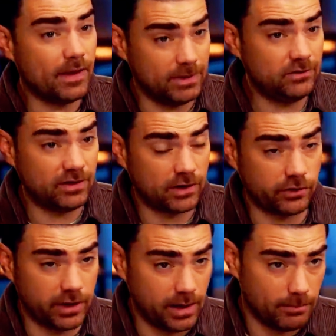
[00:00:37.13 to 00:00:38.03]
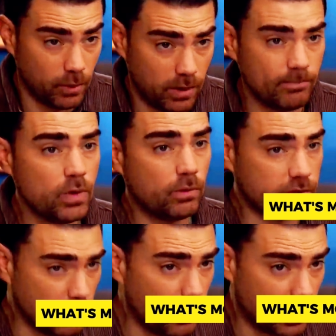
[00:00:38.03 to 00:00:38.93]
that means he's actually up more.
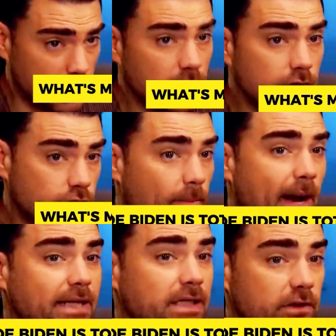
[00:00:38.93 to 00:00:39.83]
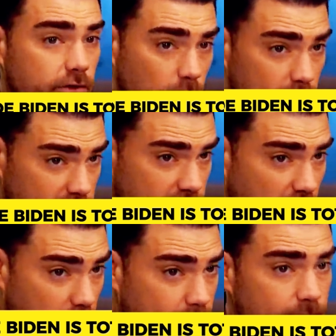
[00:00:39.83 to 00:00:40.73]
What's more, Joe Biden is totally
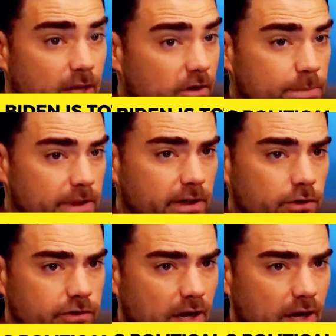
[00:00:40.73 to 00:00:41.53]
stuck. As political